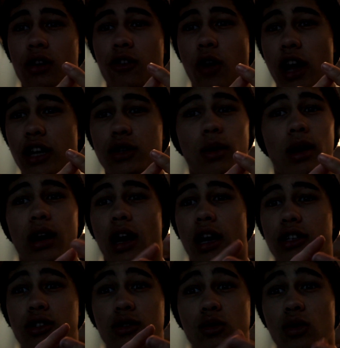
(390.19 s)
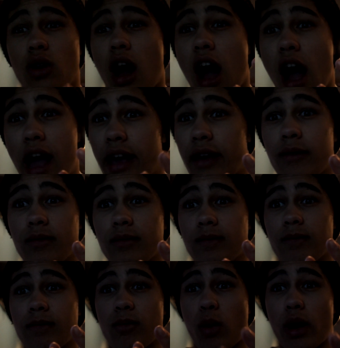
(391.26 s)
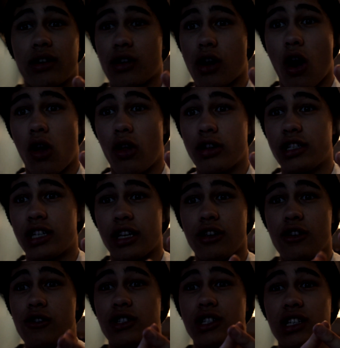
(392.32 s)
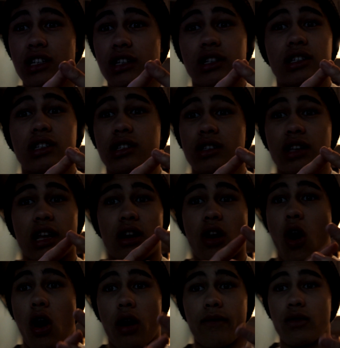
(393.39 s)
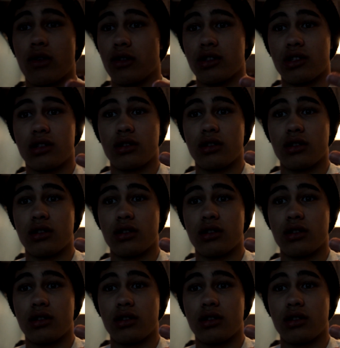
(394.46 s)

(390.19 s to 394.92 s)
graduated high school, I went to college at UC's and Harvard